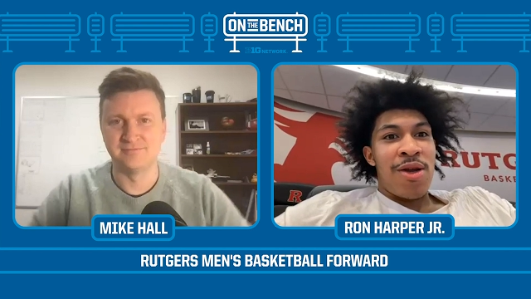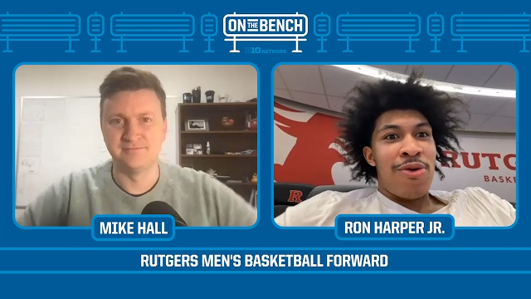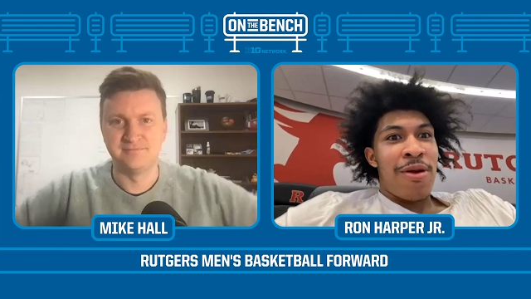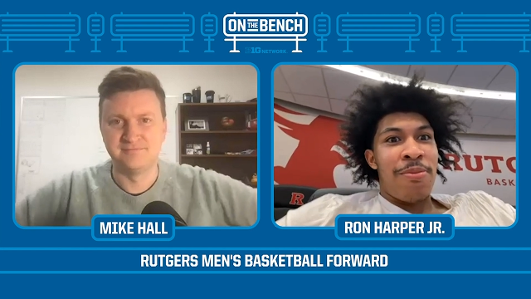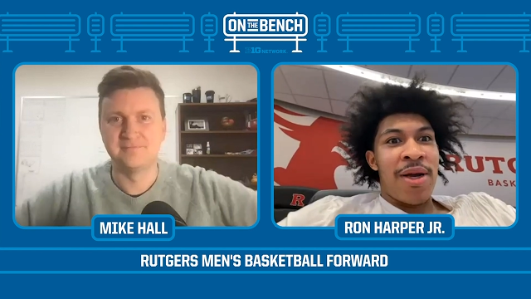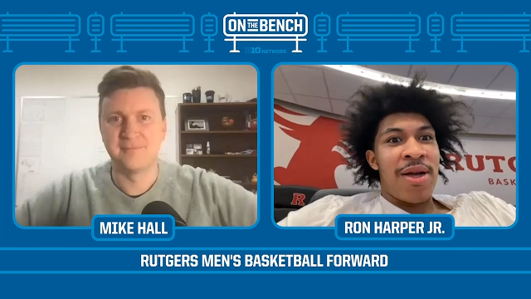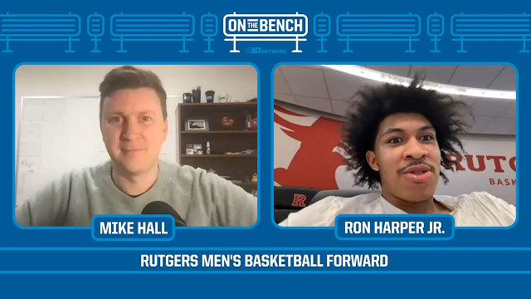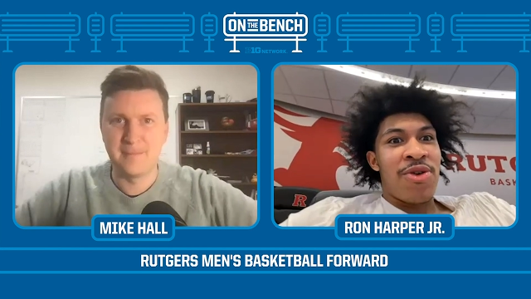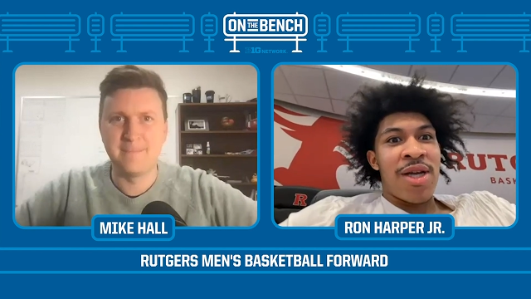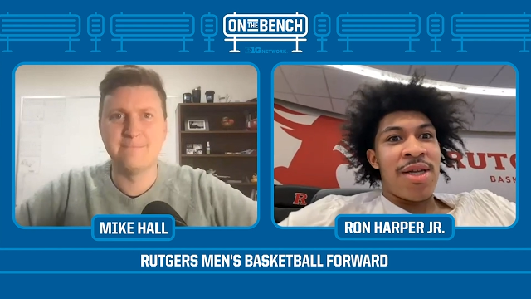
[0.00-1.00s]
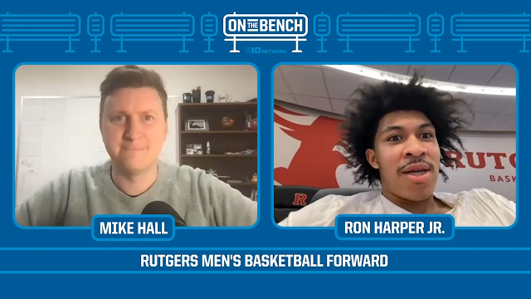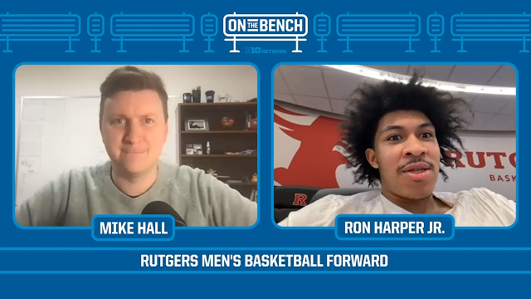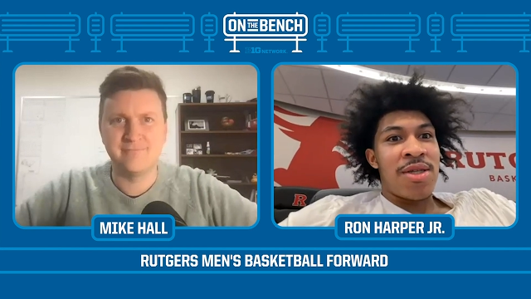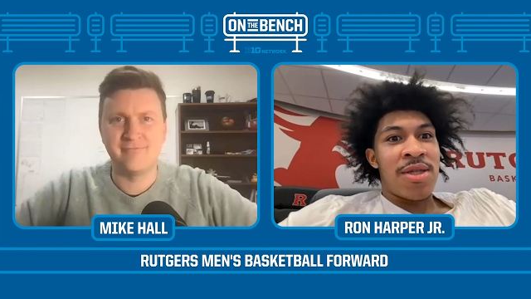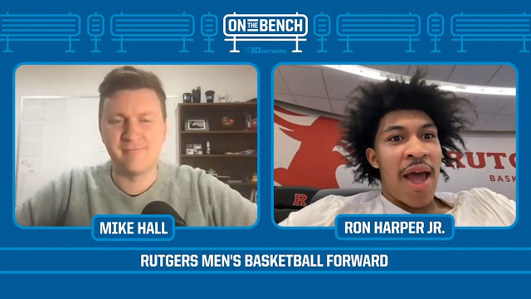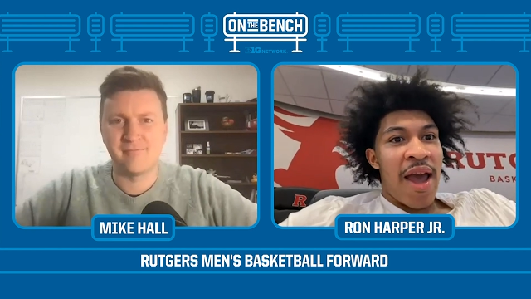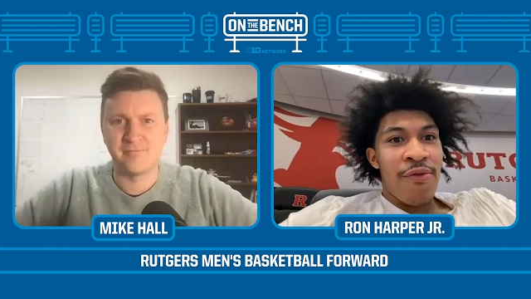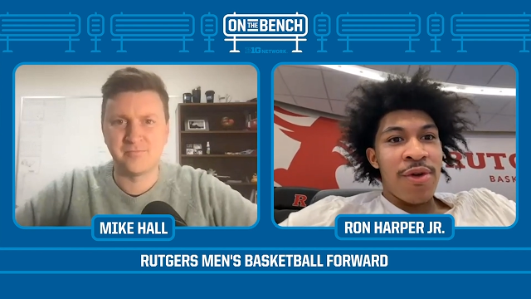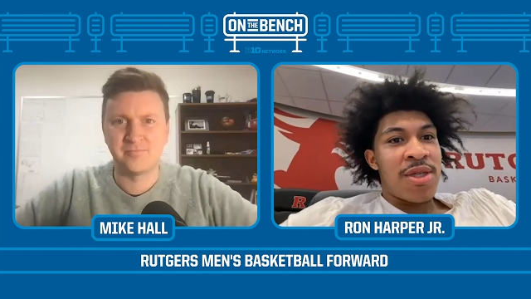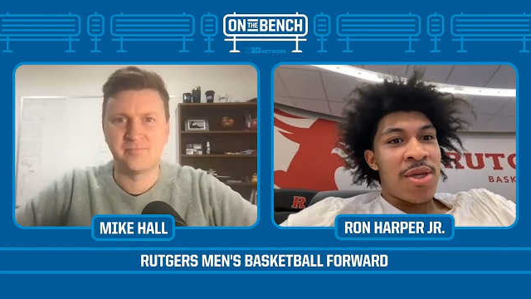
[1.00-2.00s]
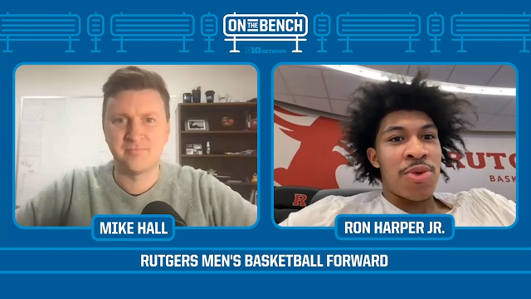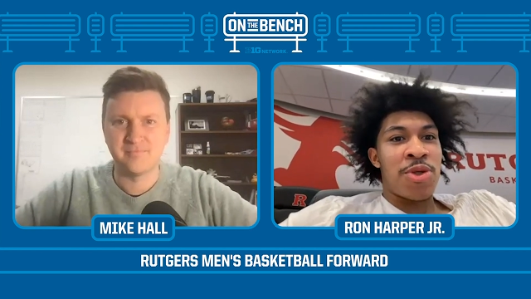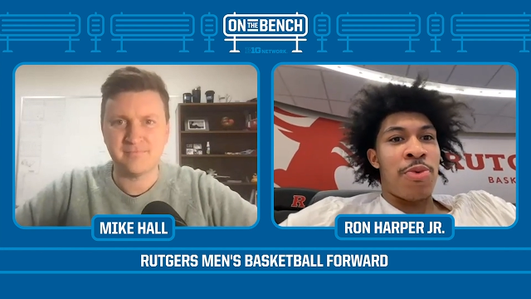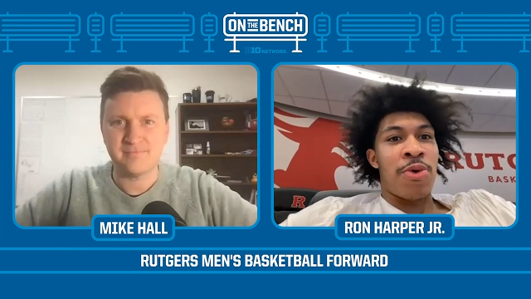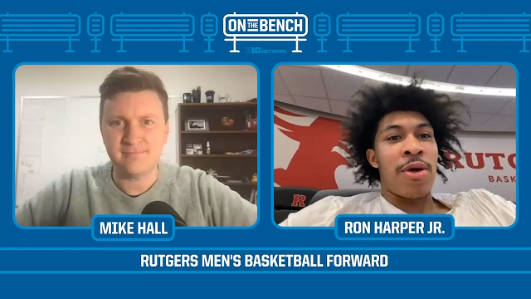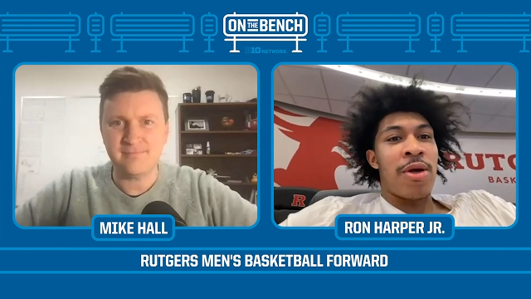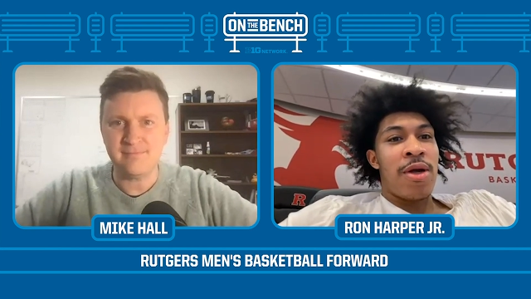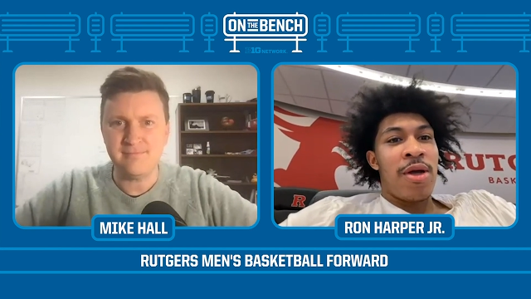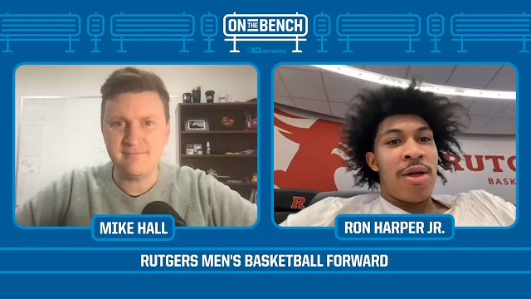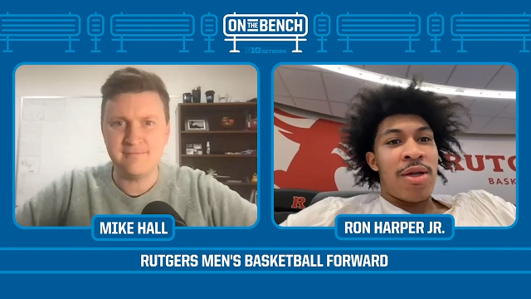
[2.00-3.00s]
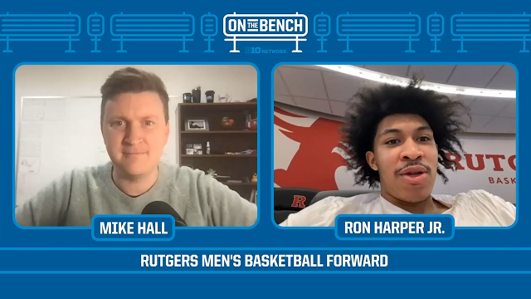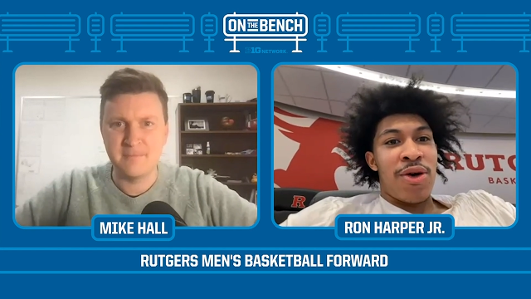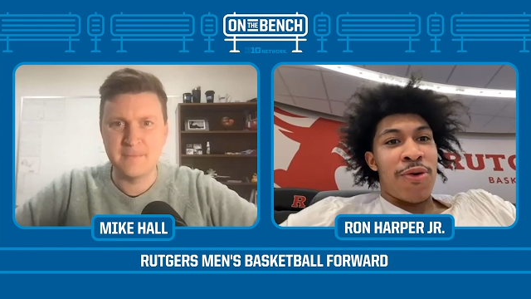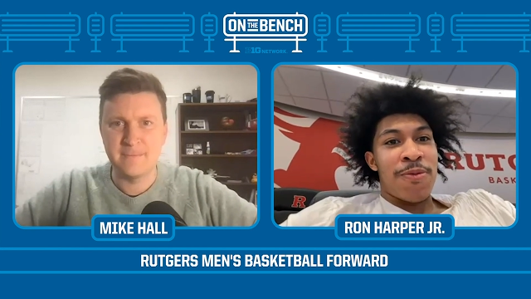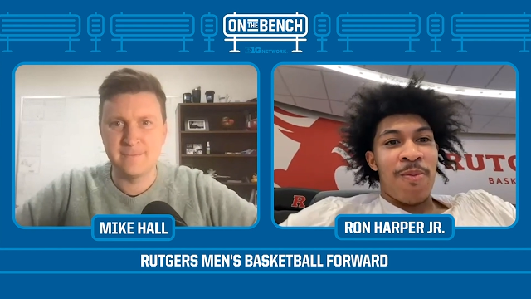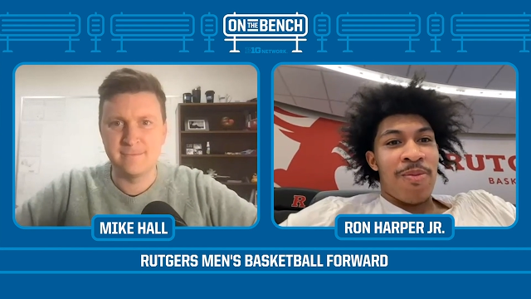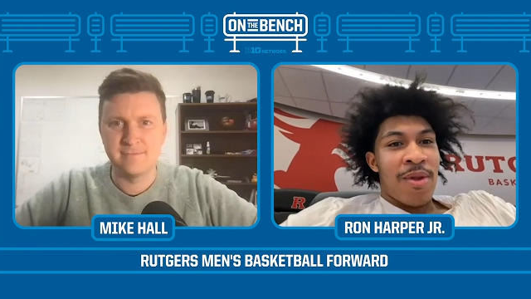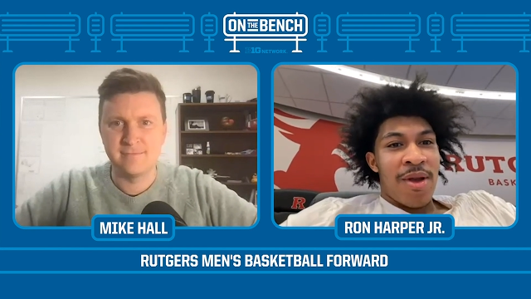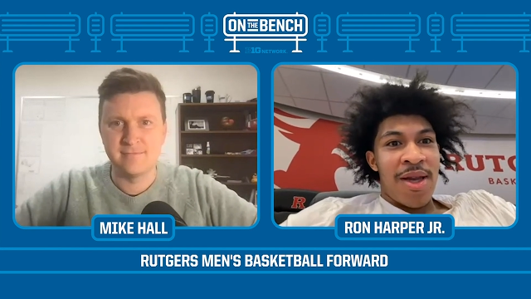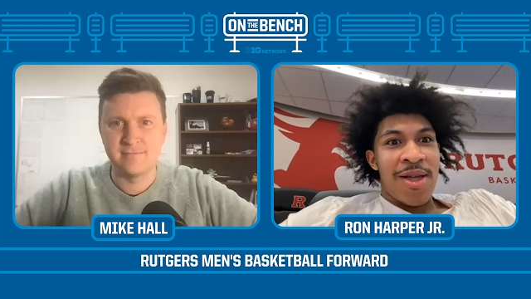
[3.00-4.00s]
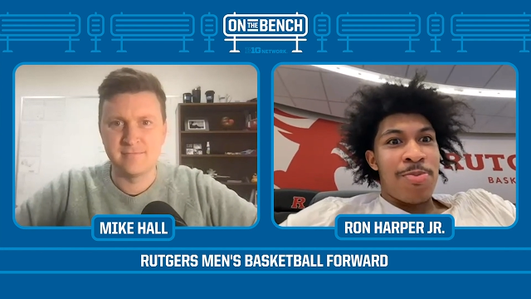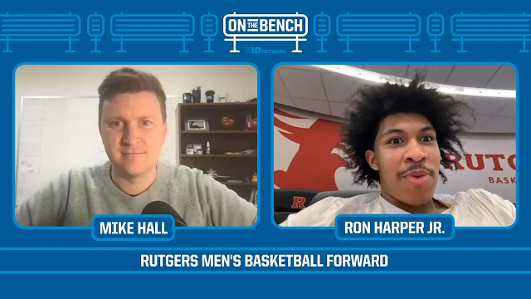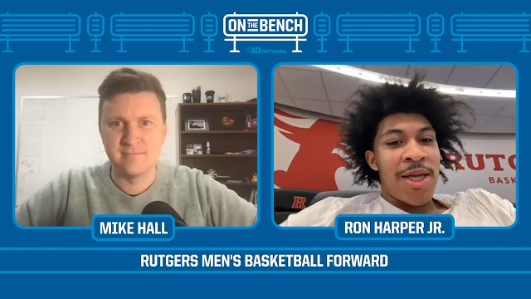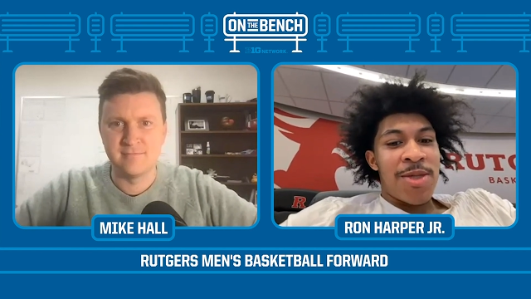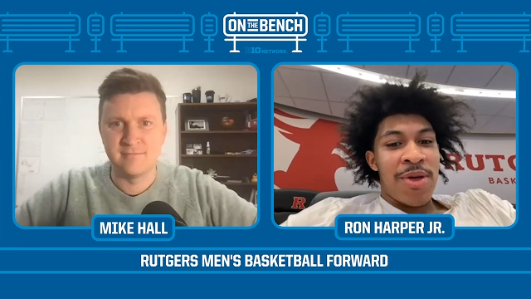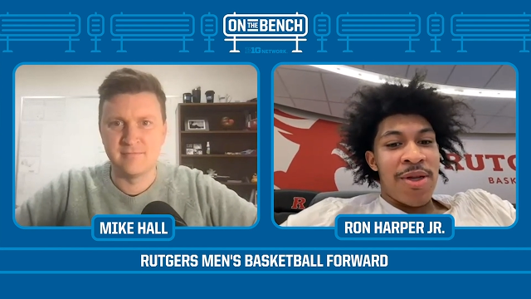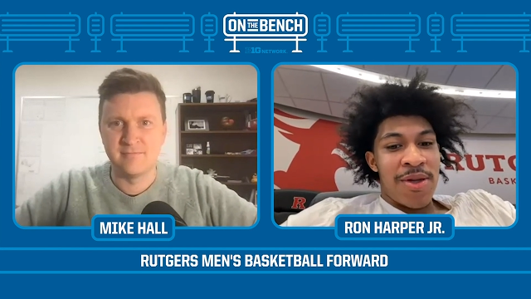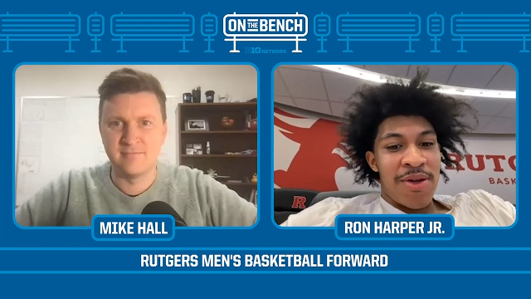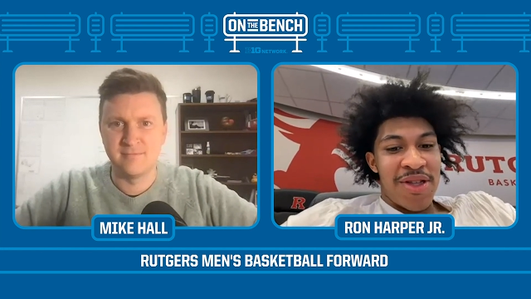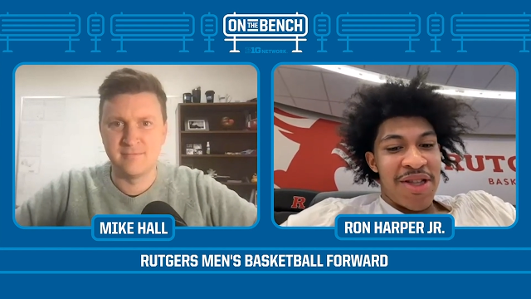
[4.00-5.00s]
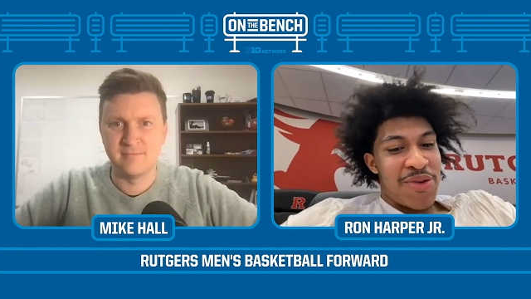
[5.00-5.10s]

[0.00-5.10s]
Speaker 1: many great players, great connections in every single sport. You know, in his basement, there,